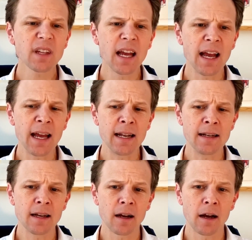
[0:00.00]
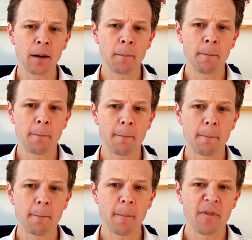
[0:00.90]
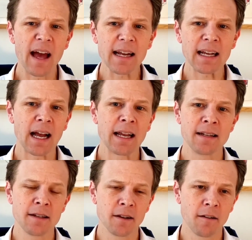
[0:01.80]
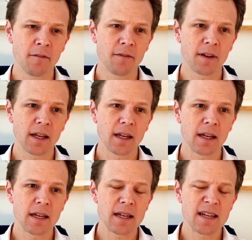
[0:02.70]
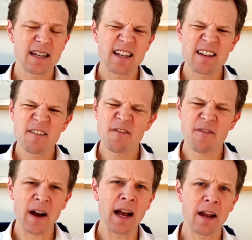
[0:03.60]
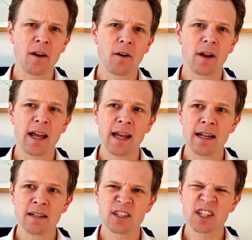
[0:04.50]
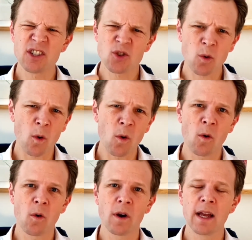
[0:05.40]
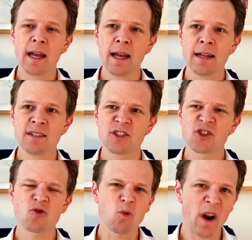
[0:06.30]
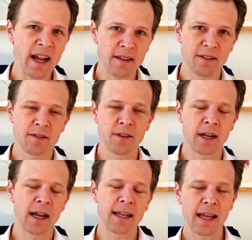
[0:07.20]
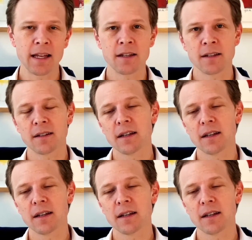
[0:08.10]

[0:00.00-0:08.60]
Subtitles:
And that kind of fire and control and strength that I gained